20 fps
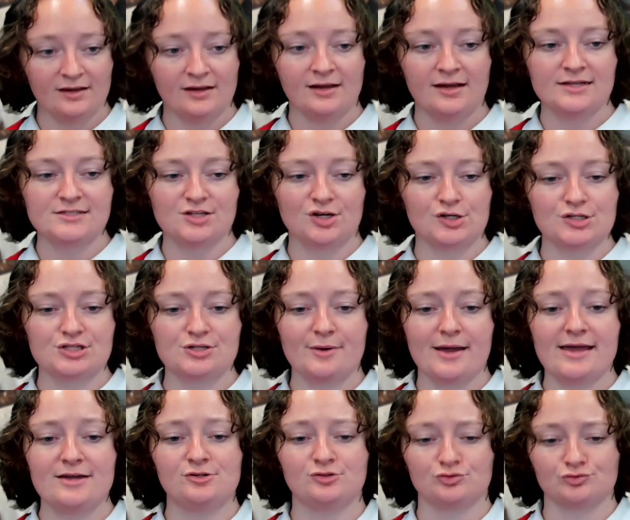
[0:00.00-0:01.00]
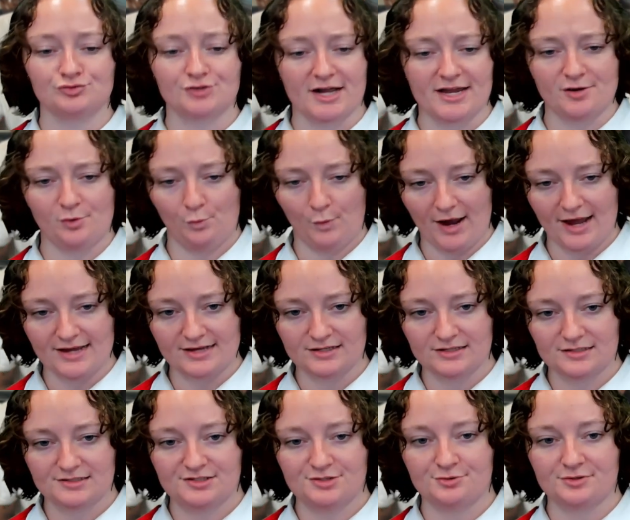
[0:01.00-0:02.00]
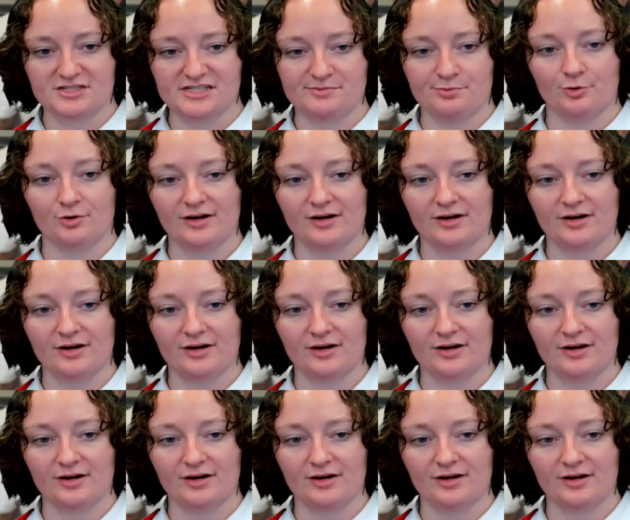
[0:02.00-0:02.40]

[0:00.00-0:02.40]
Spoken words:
It's also a great way to explore